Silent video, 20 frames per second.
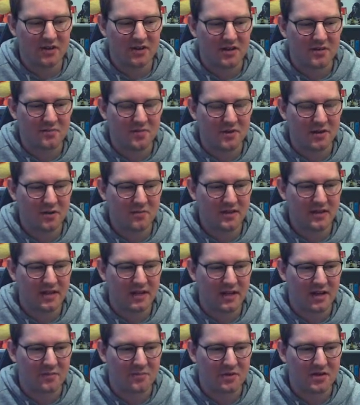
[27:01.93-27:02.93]
at Pyramid
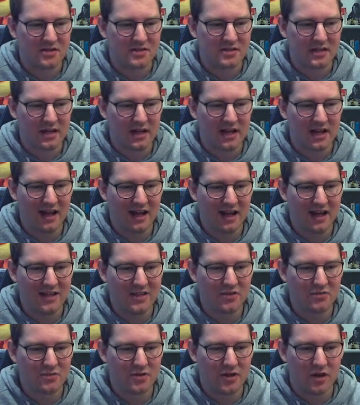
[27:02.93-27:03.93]
Head because I
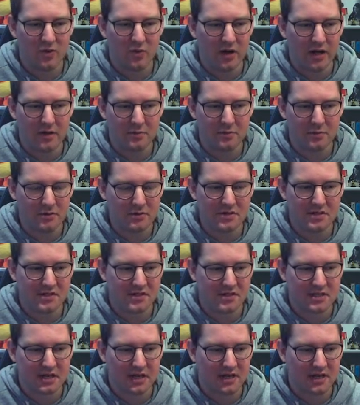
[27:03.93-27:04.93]
don't know where to put this
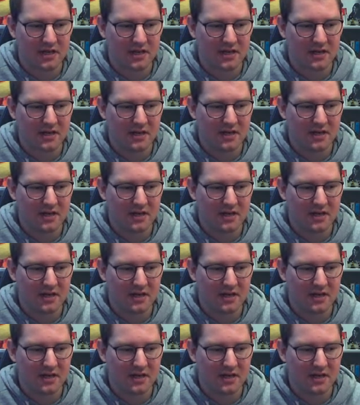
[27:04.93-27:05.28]
guy.